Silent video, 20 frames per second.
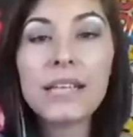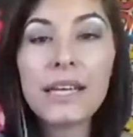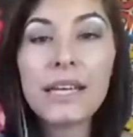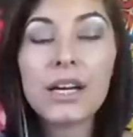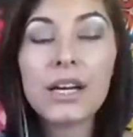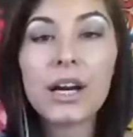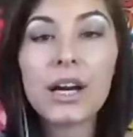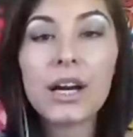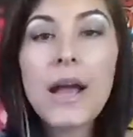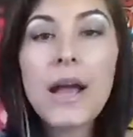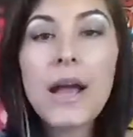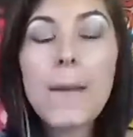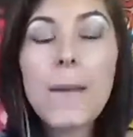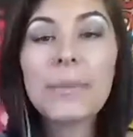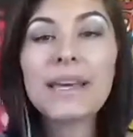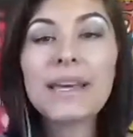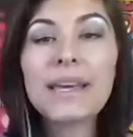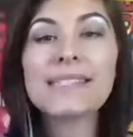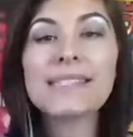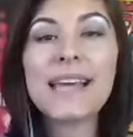clear,
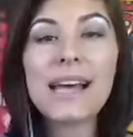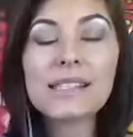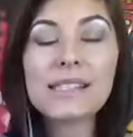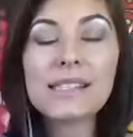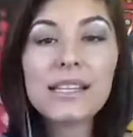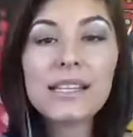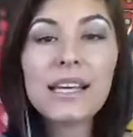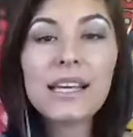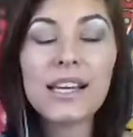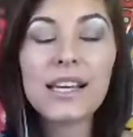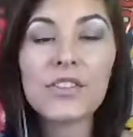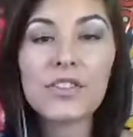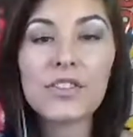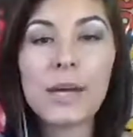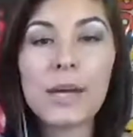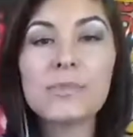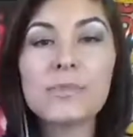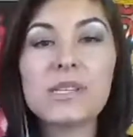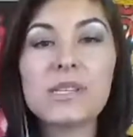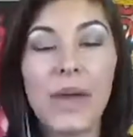because that's going to get them to
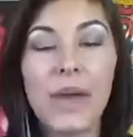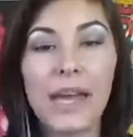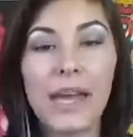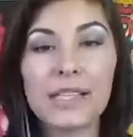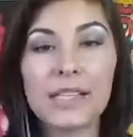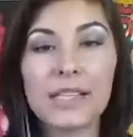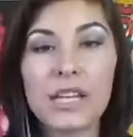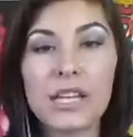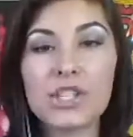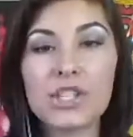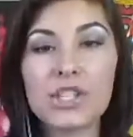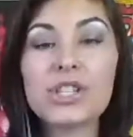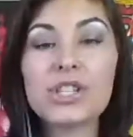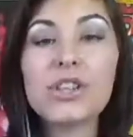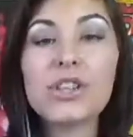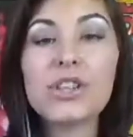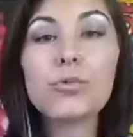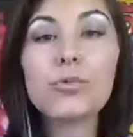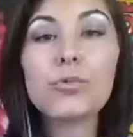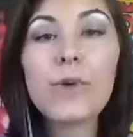pay attention to the rest of
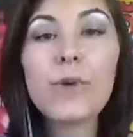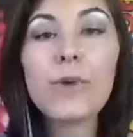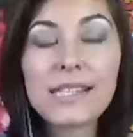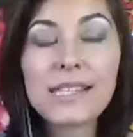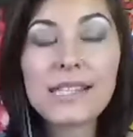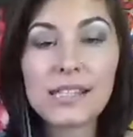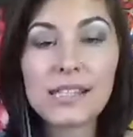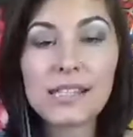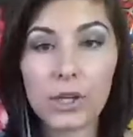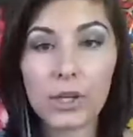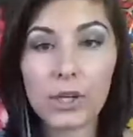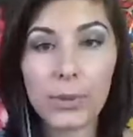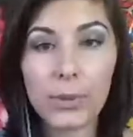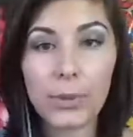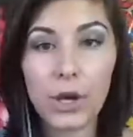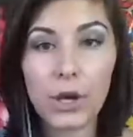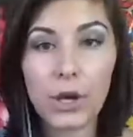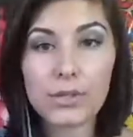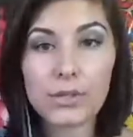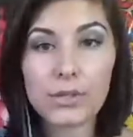your post, right?
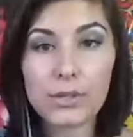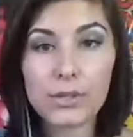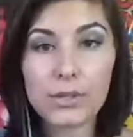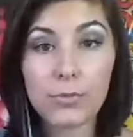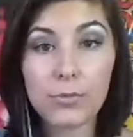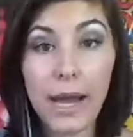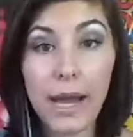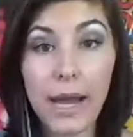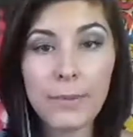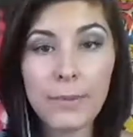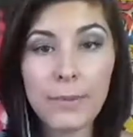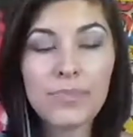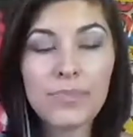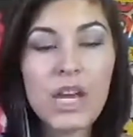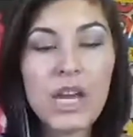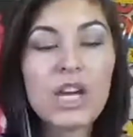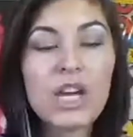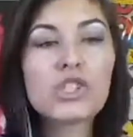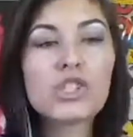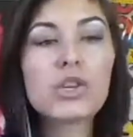So you want them to
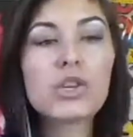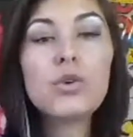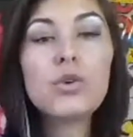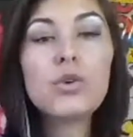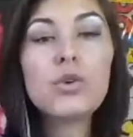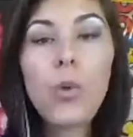first say,